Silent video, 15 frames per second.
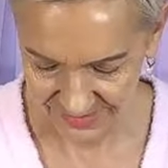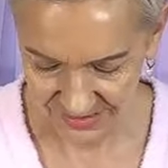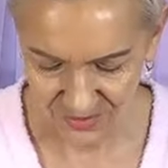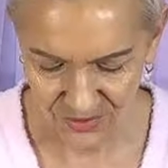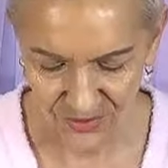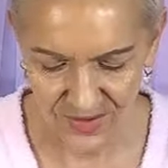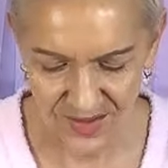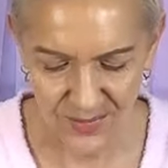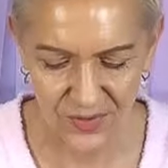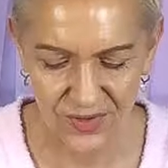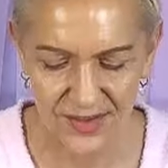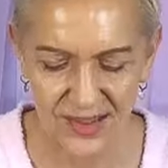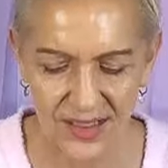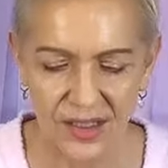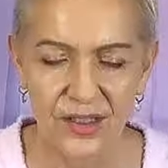Oh,
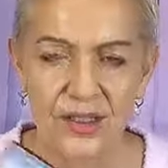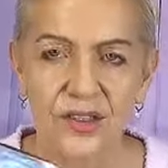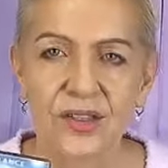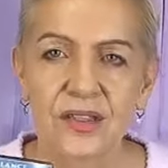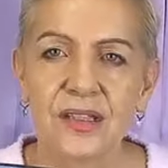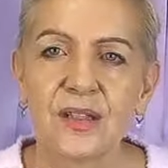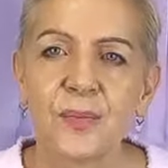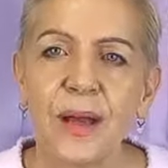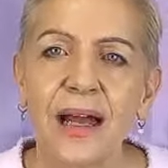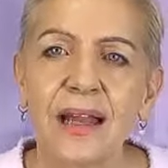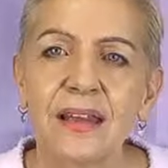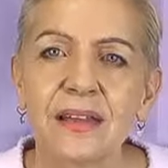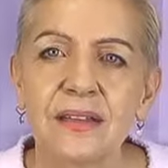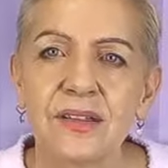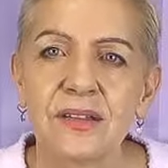Spirit's saying you just need to
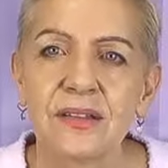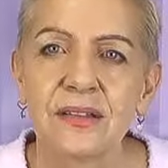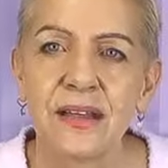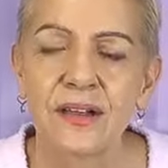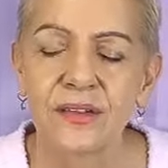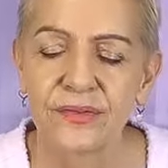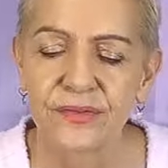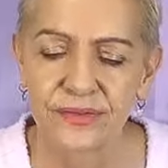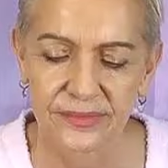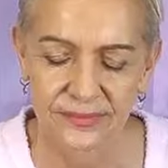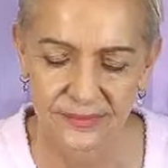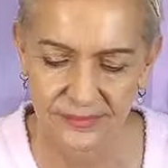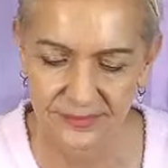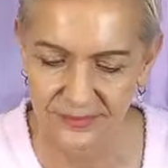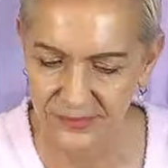balance yourself.
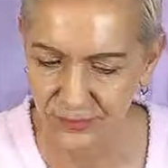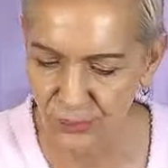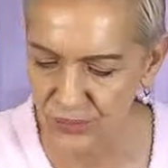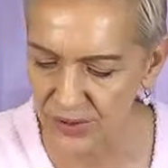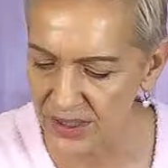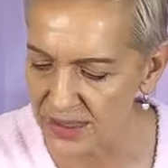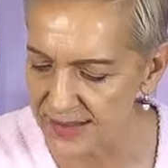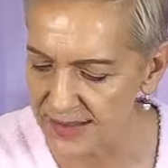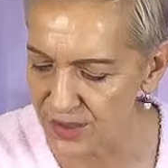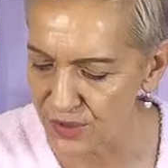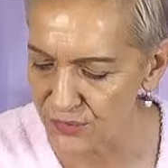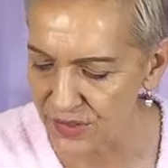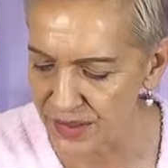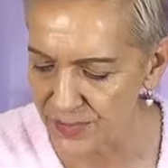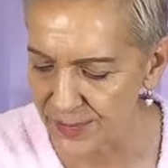Bring
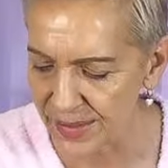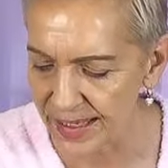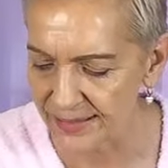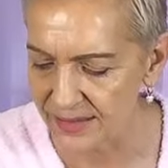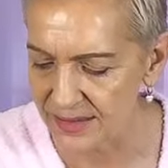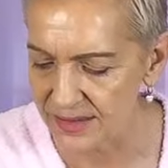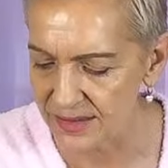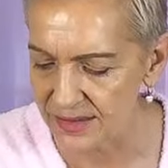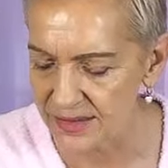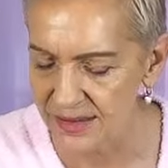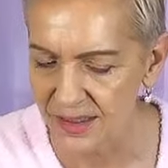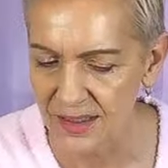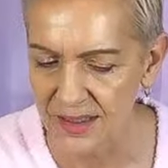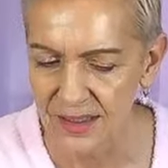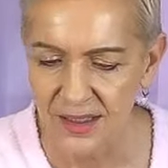yourself into balance.
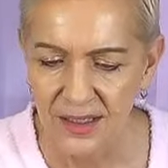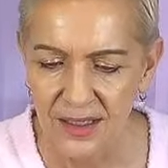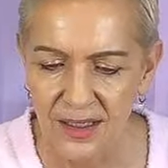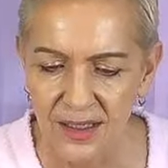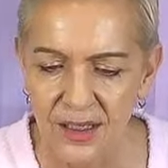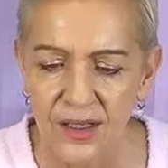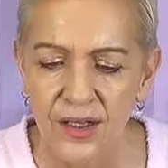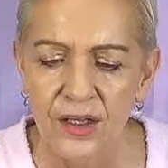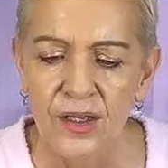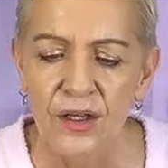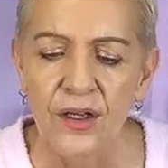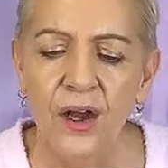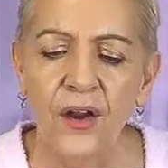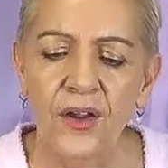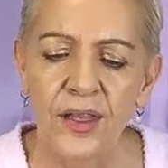
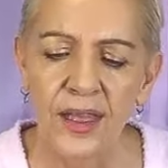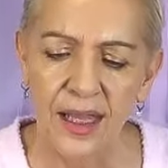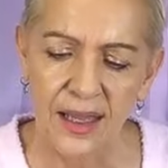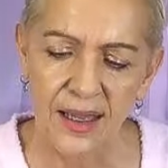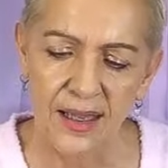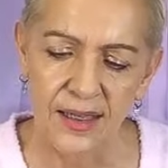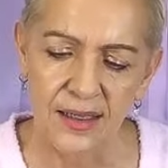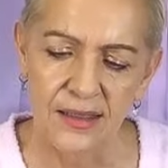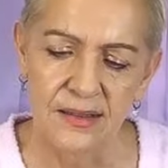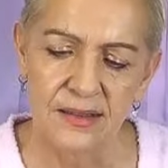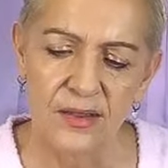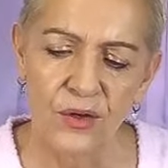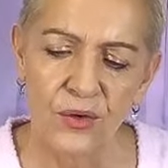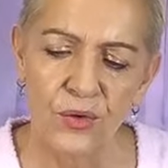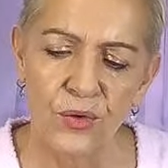Okay,
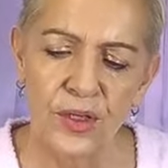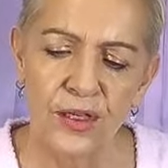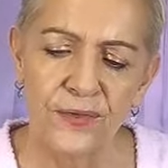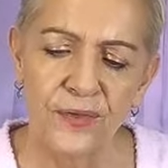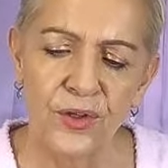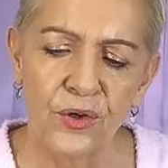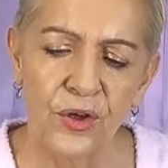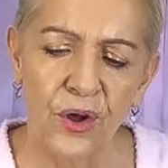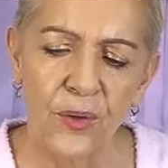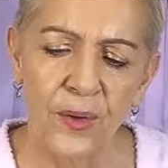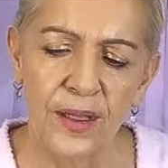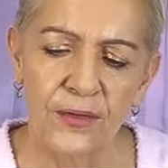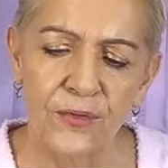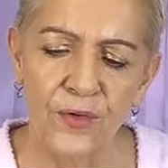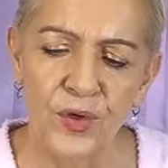so if you're
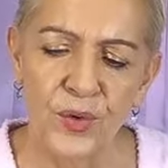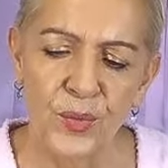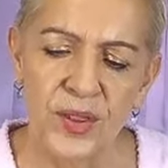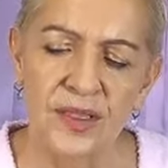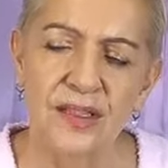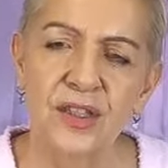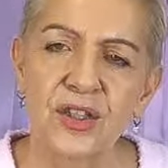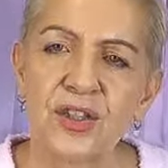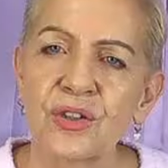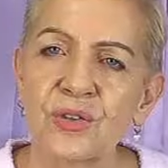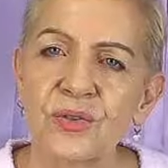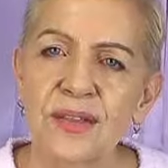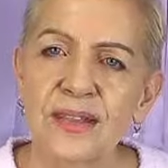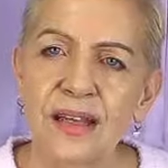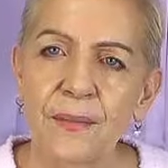going for a position
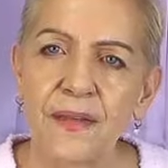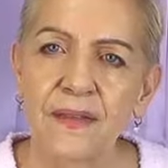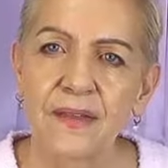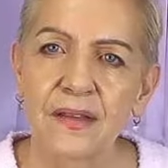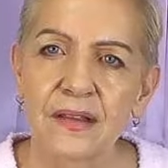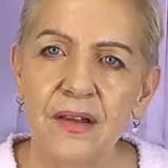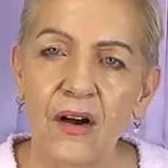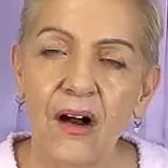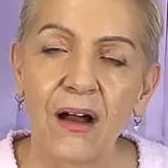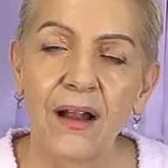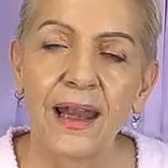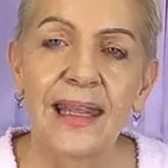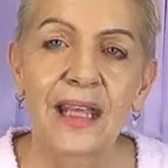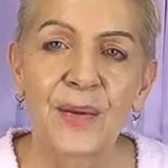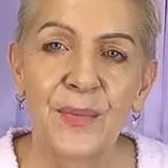or something that's
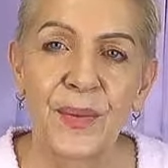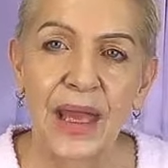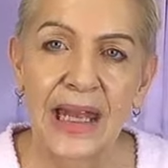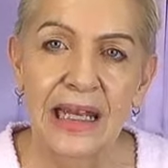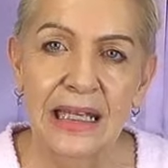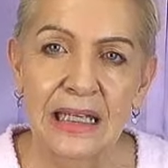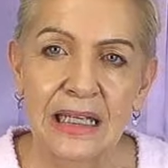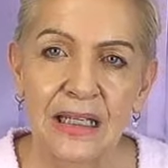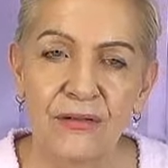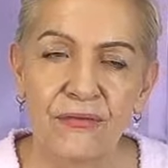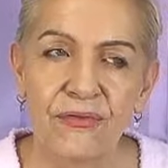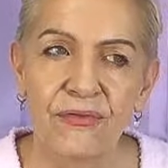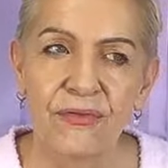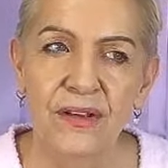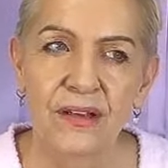highly
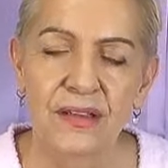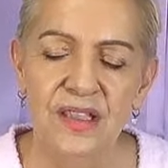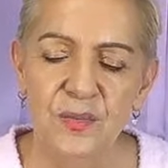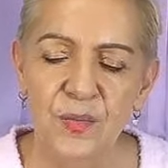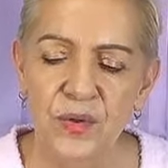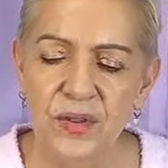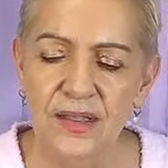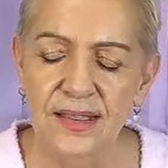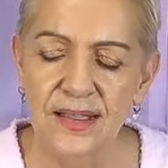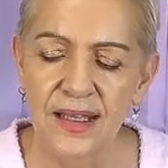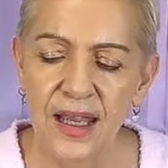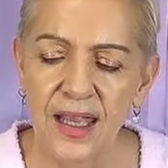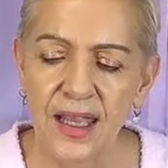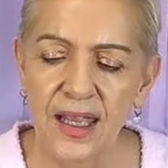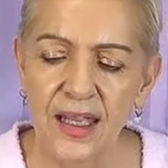competitive, Spirit's
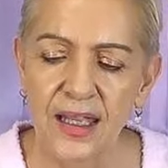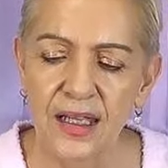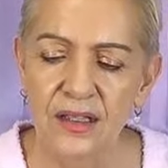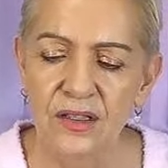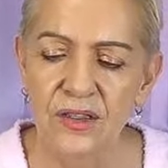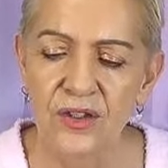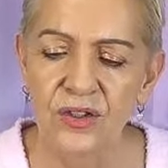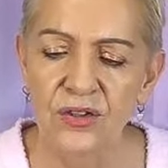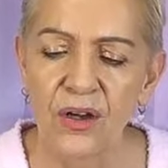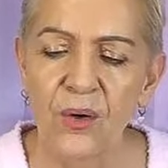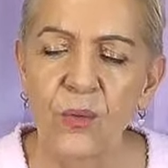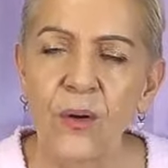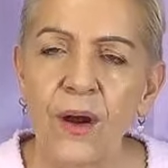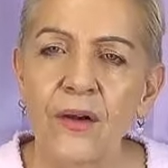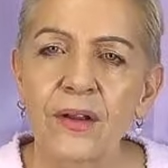saying do
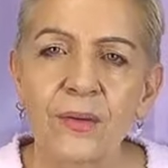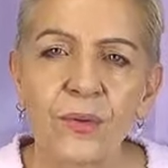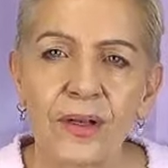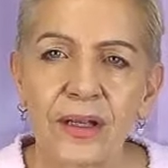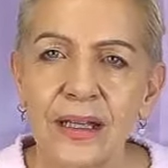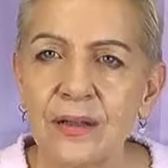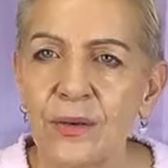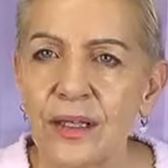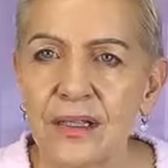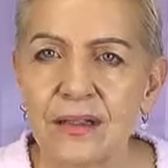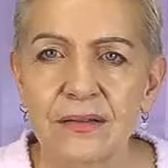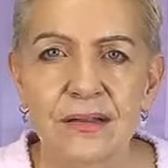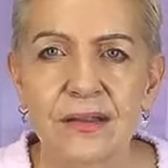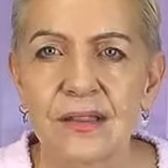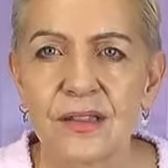not worry what anyone
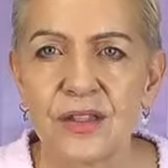else is